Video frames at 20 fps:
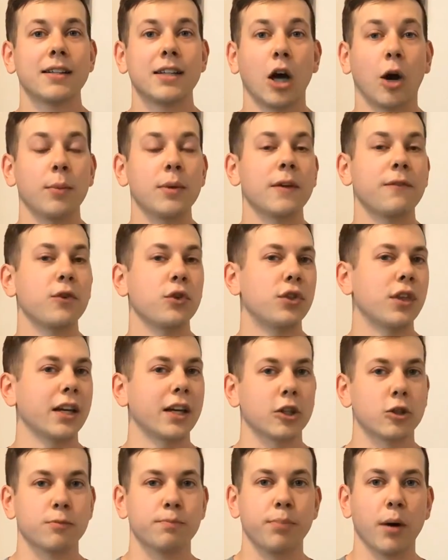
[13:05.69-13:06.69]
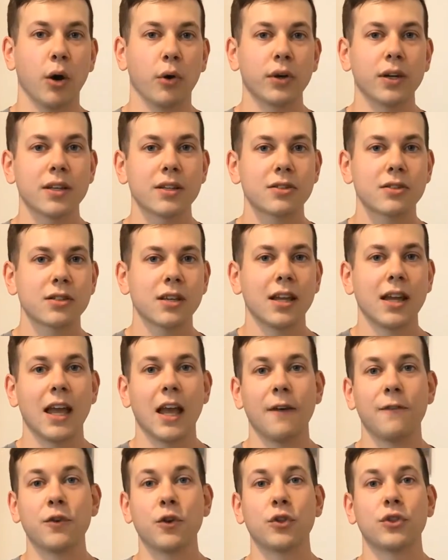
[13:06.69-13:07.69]
Tell me if you think it's bogus,
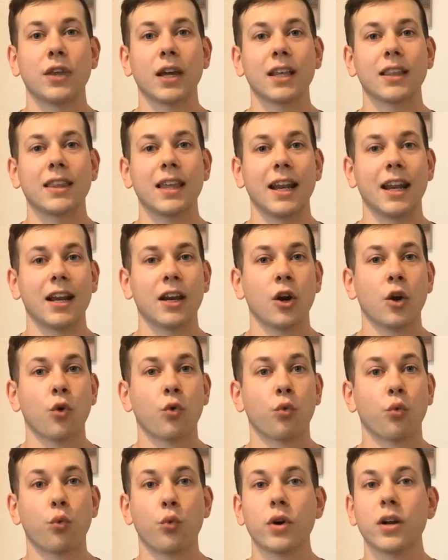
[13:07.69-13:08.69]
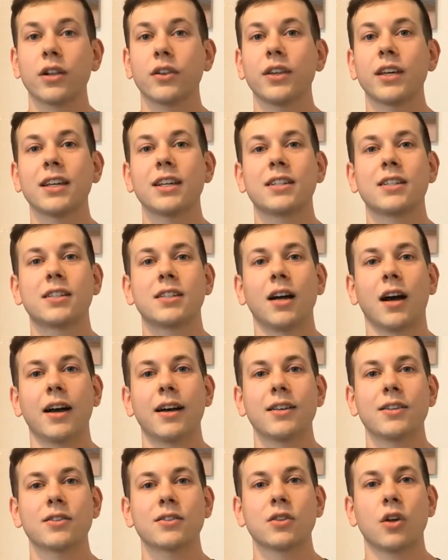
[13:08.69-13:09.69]
if you think that it really
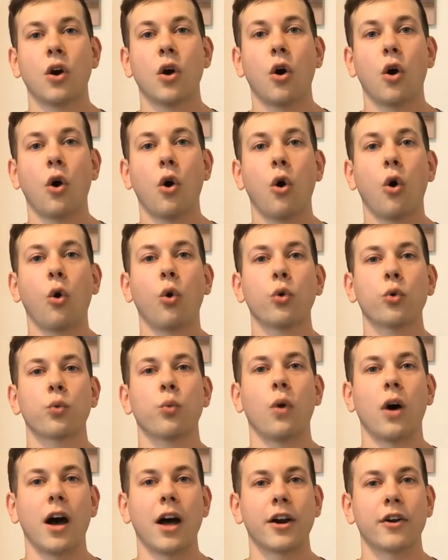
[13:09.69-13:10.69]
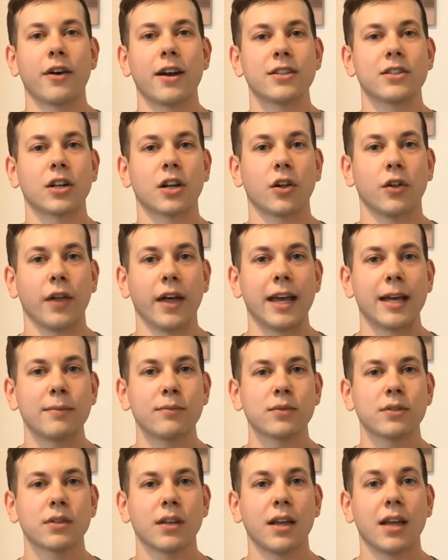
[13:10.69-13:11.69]
does hold water as it
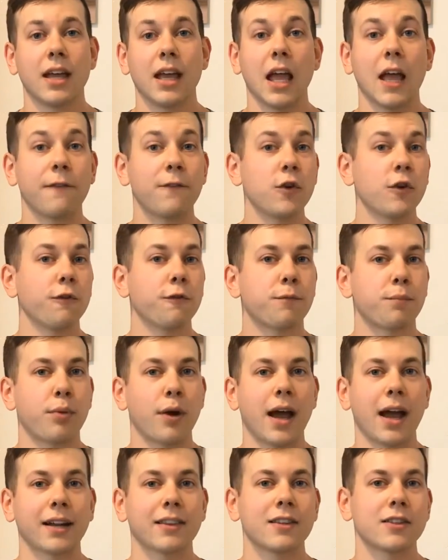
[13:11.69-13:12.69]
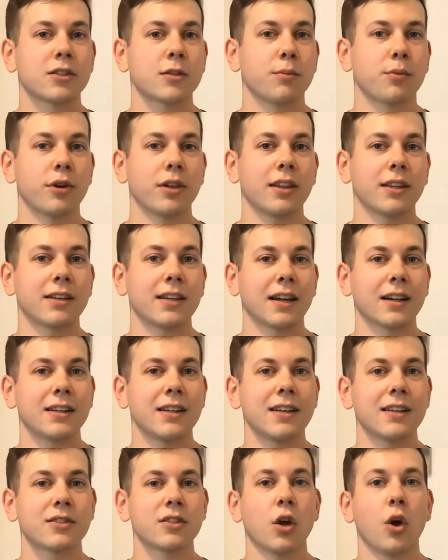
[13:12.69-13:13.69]
claims, if you've practiced the breathing
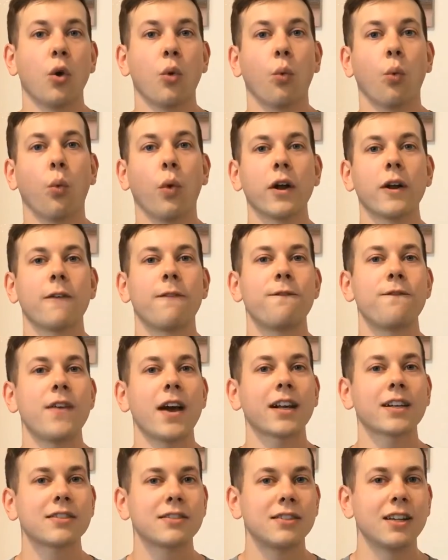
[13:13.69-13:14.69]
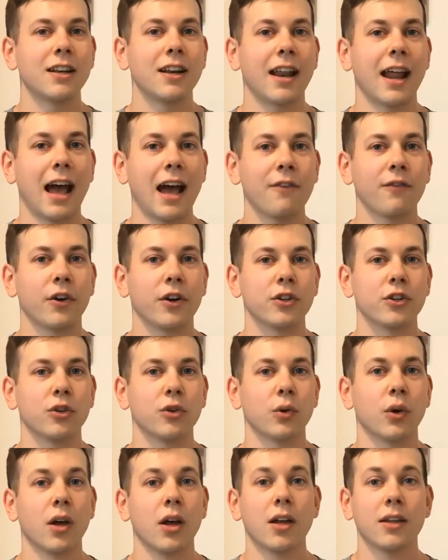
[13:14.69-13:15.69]
techniques, what effects did it have on
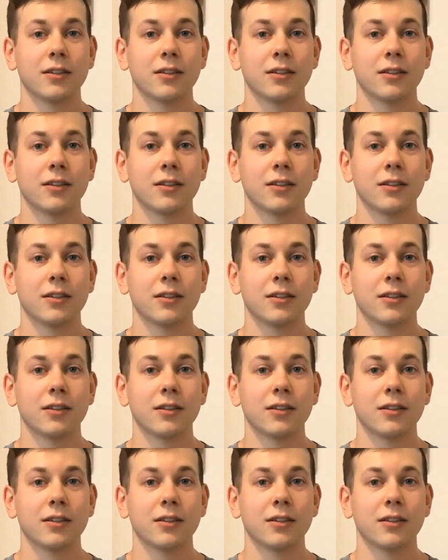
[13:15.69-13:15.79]
you?